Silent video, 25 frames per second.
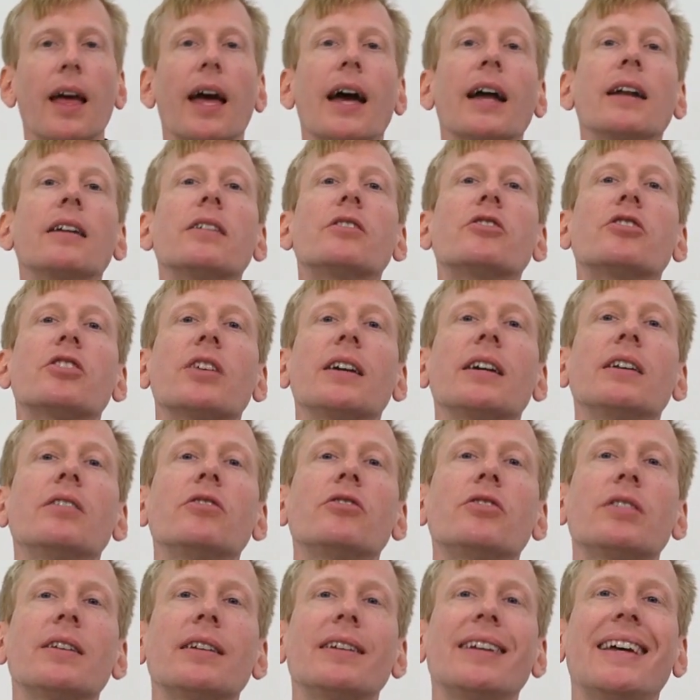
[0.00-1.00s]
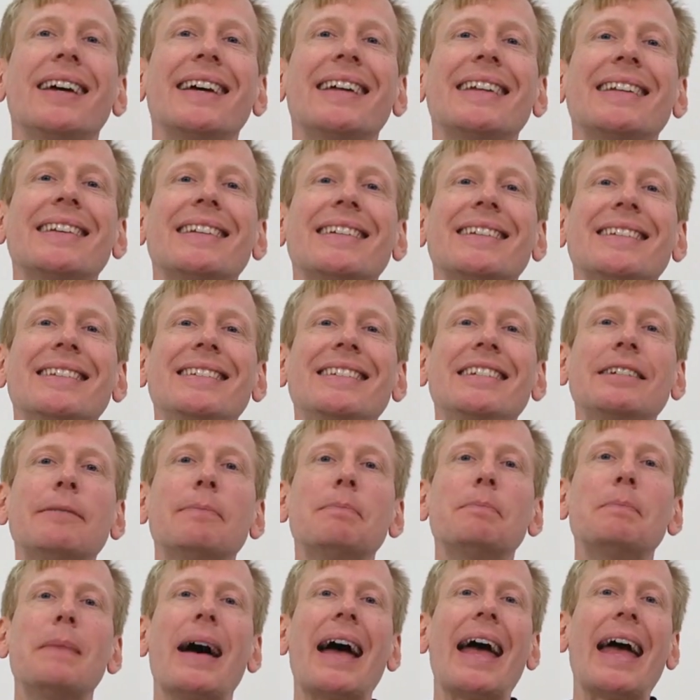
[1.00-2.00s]
and a change in
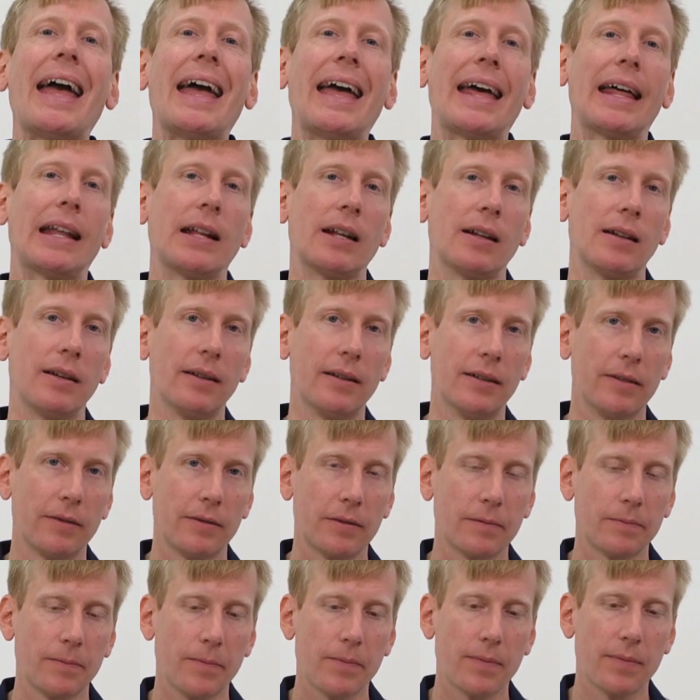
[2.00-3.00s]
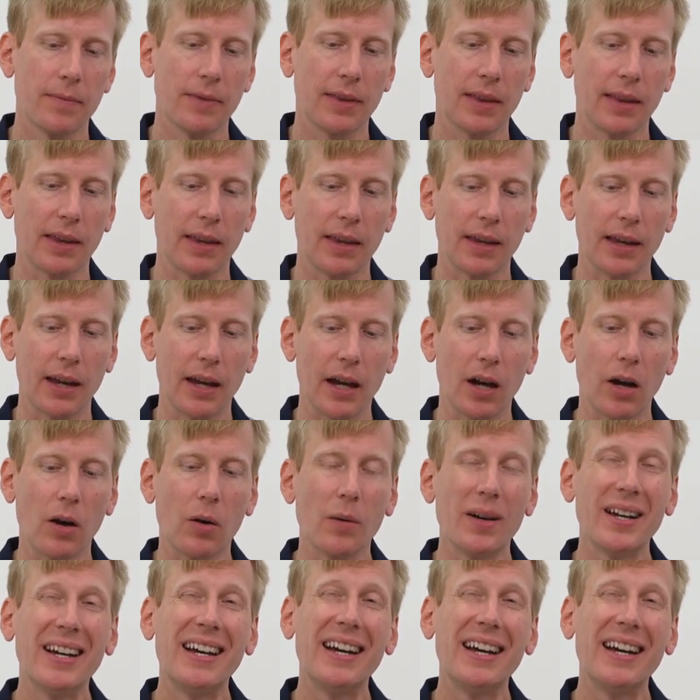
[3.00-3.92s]
demand. Now,